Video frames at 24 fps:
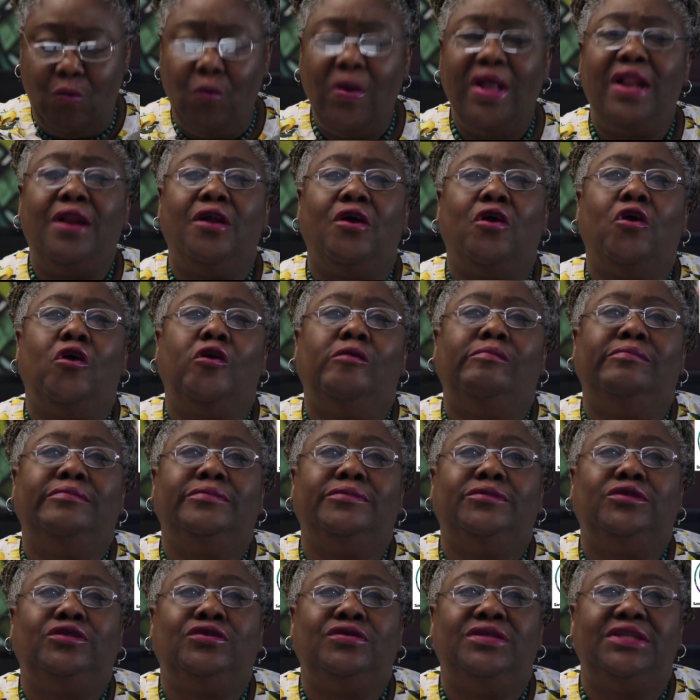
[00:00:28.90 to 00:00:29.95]

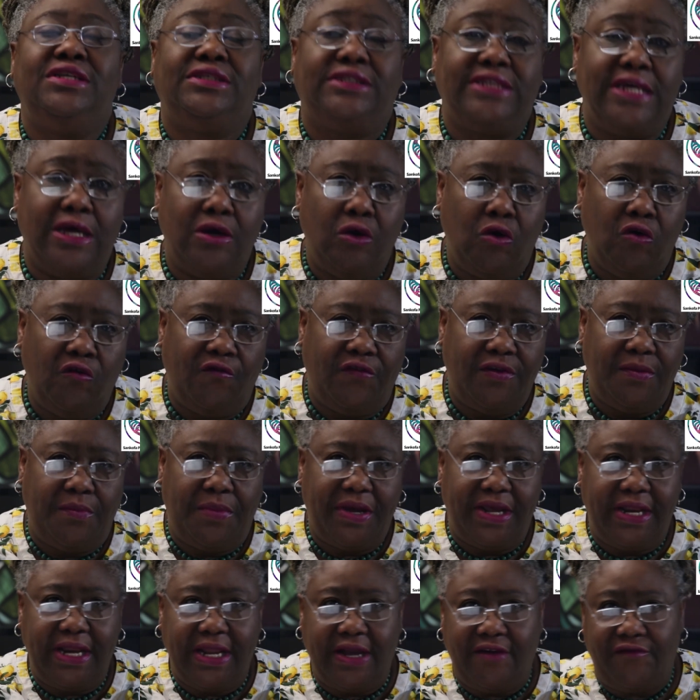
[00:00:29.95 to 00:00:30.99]
Welcome to the Sankofa
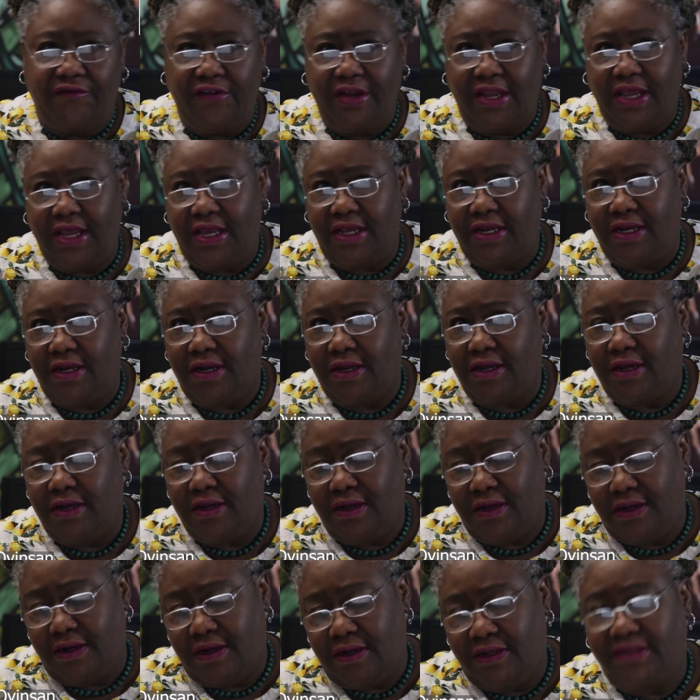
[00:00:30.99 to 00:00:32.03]
Pan-African
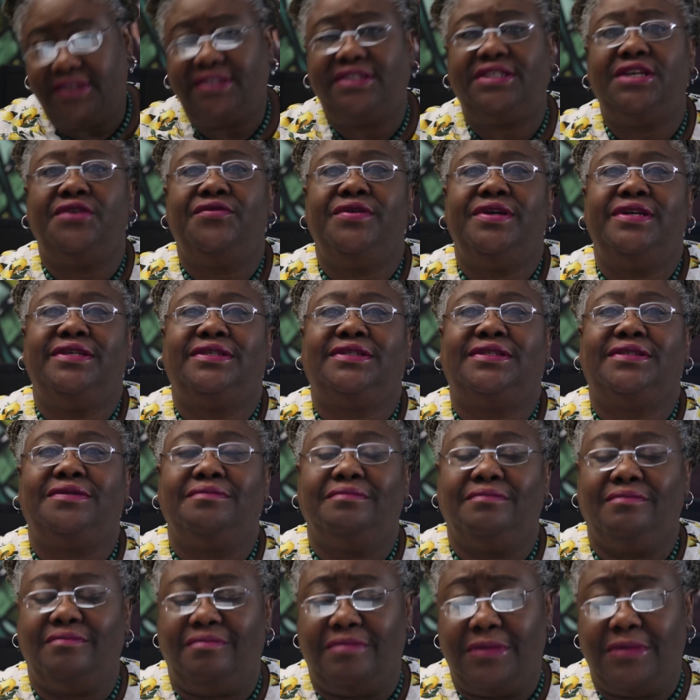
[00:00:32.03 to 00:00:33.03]
series.